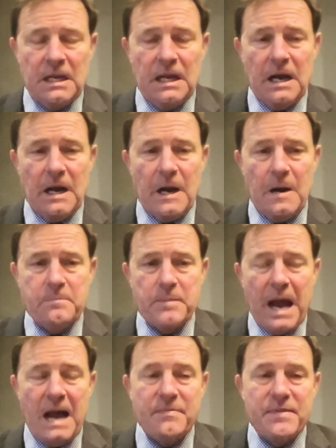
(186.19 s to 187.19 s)

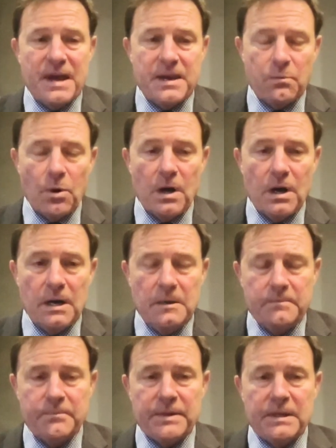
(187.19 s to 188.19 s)
And they were
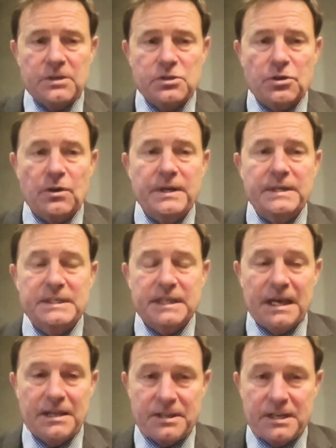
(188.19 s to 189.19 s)
trying to
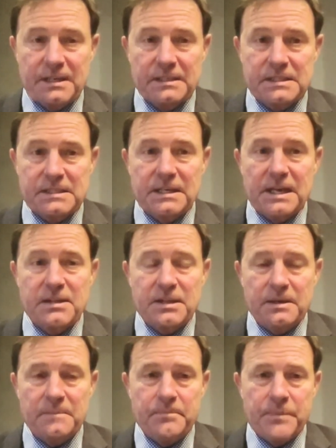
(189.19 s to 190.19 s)
get things
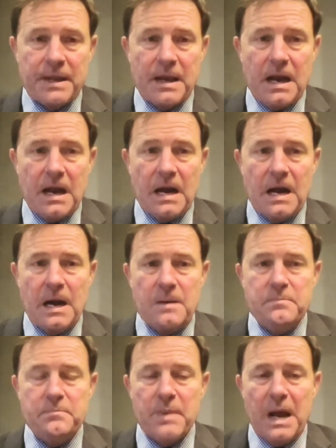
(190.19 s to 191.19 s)
together.
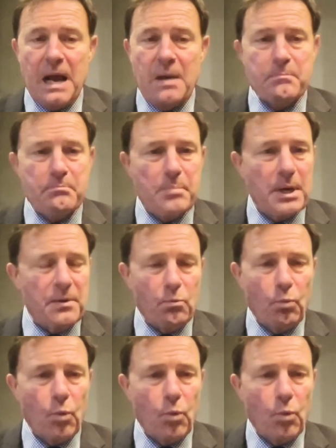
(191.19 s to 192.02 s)
But